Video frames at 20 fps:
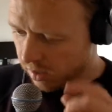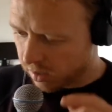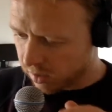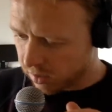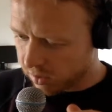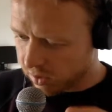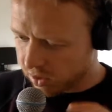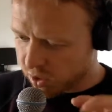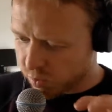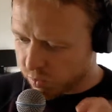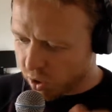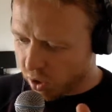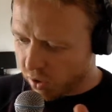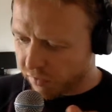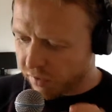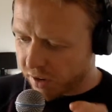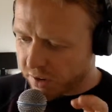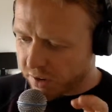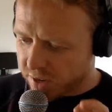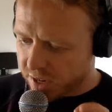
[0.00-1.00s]
small
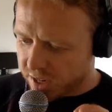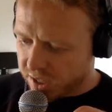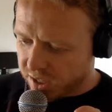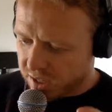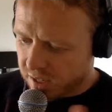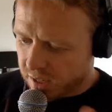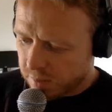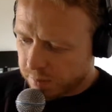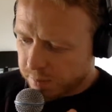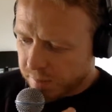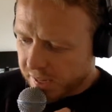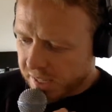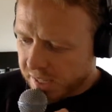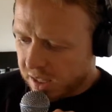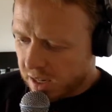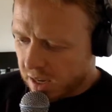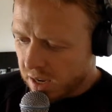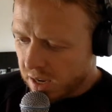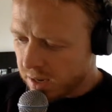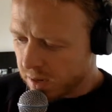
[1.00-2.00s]
variation in
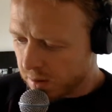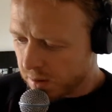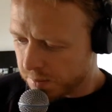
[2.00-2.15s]
bass line